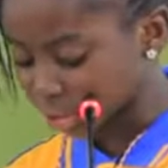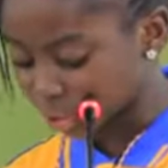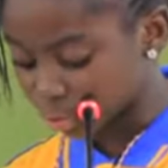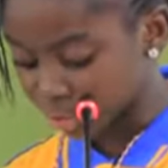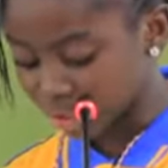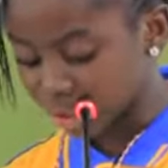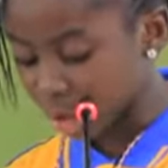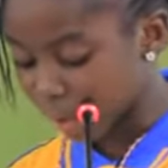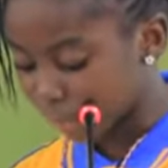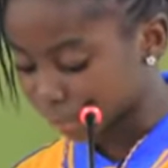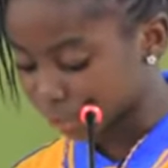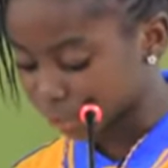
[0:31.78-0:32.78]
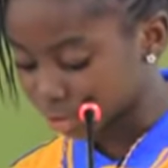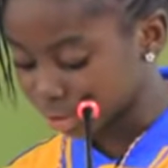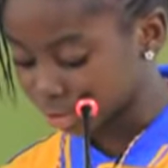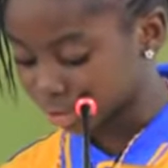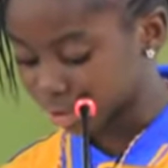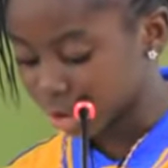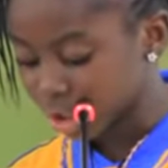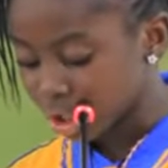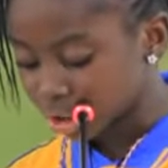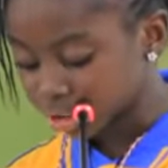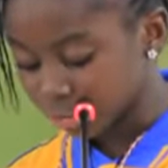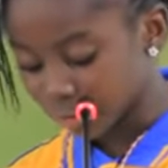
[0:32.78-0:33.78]
a unique opportunity
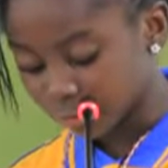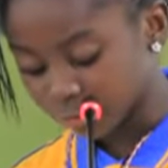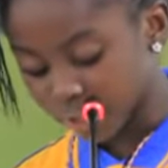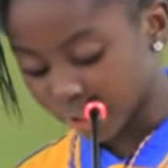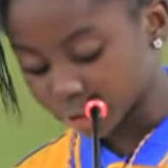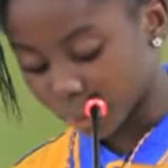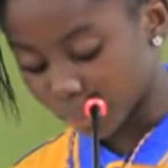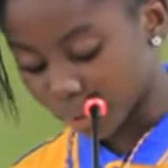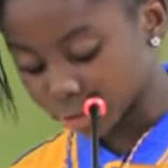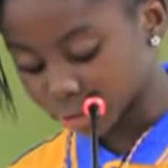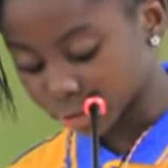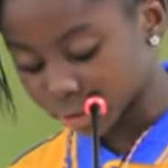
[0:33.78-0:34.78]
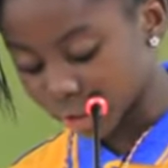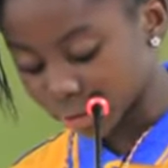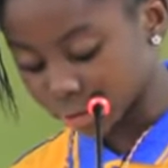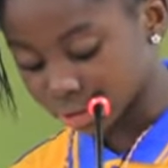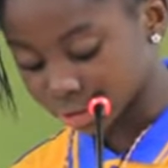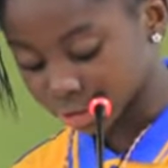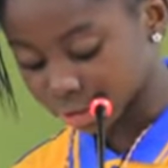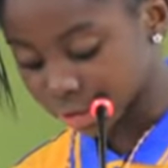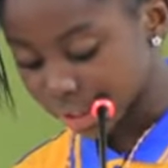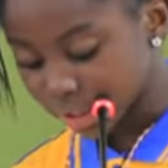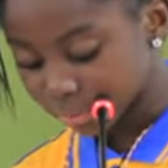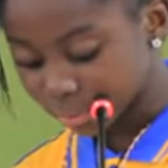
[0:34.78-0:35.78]
to reflect upon the challenges
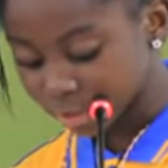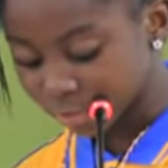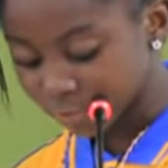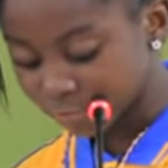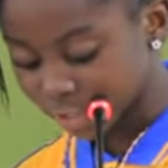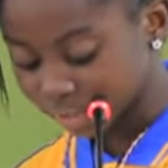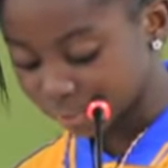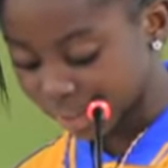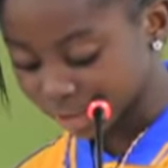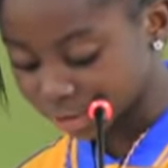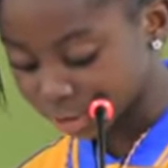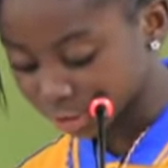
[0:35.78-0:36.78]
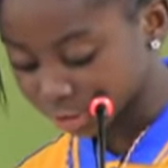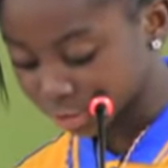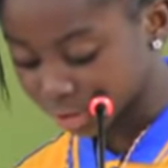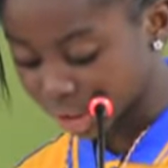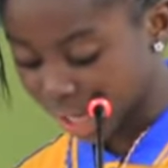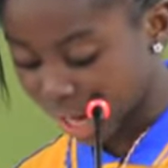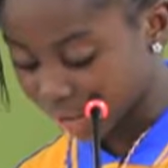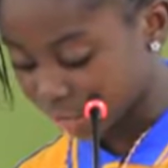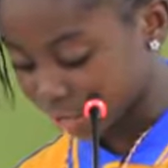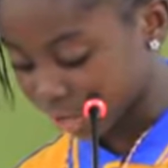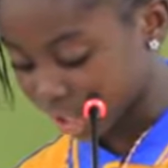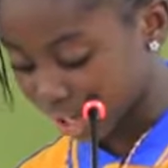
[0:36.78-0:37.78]
being faced by children in
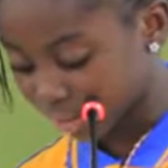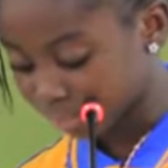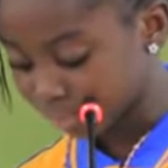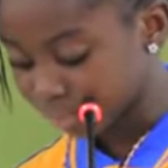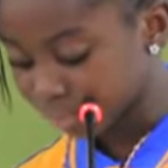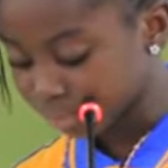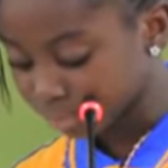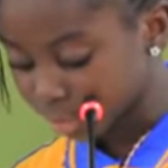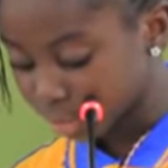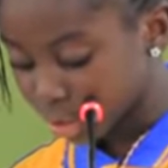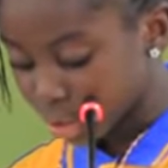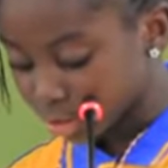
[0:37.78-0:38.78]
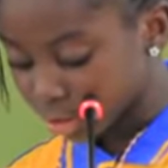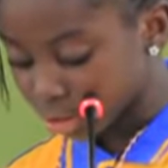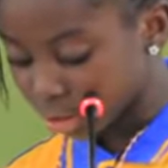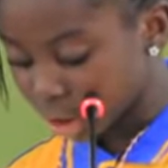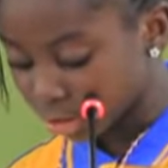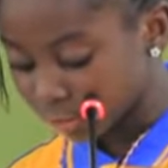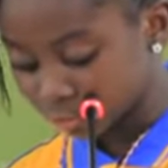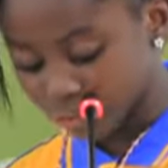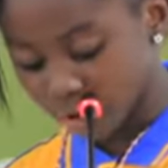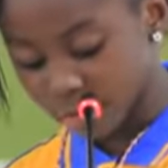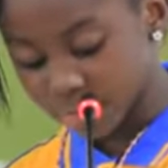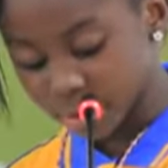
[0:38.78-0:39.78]
Africa. The
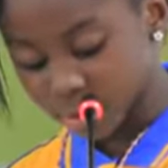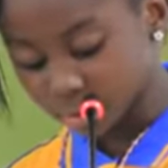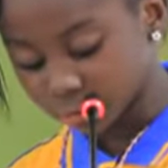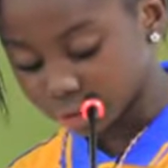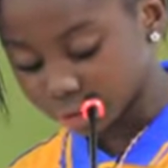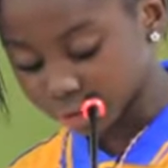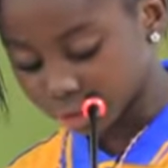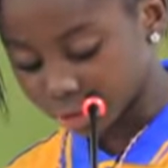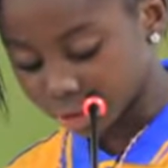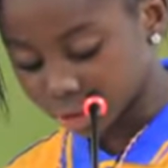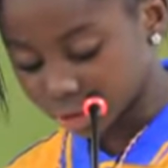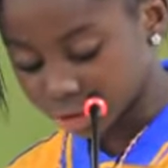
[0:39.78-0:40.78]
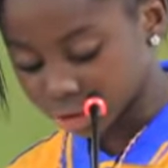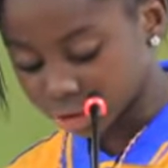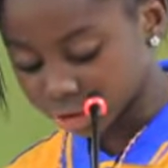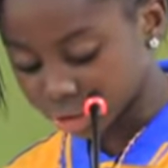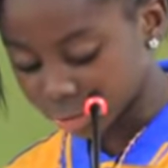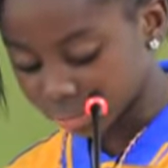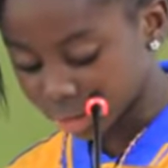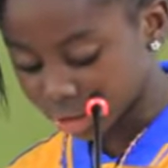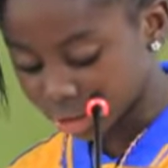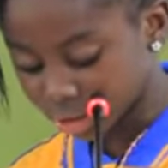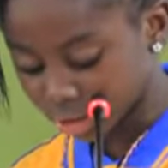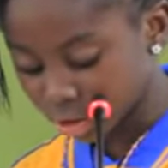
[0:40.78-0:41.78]
non-involvement of children in
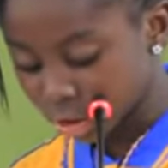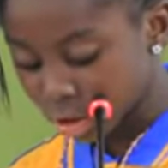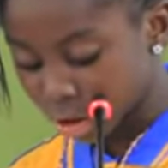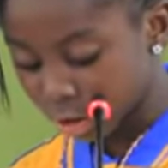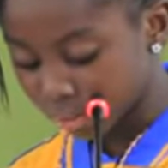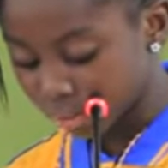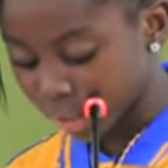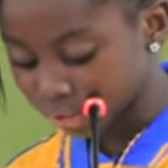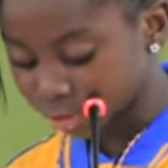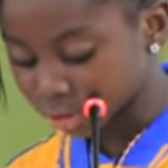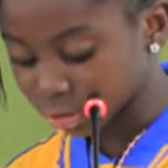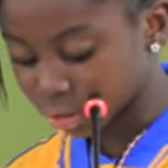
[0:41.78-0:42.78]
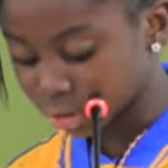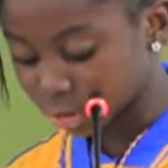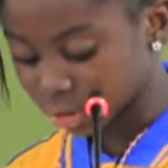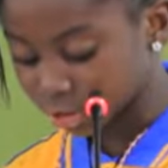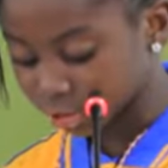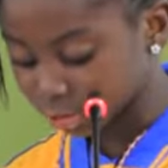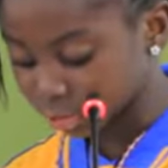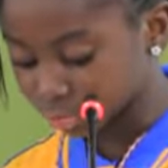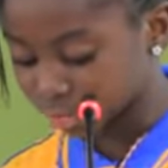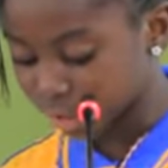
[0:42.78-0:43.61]
decision-making on matters or issues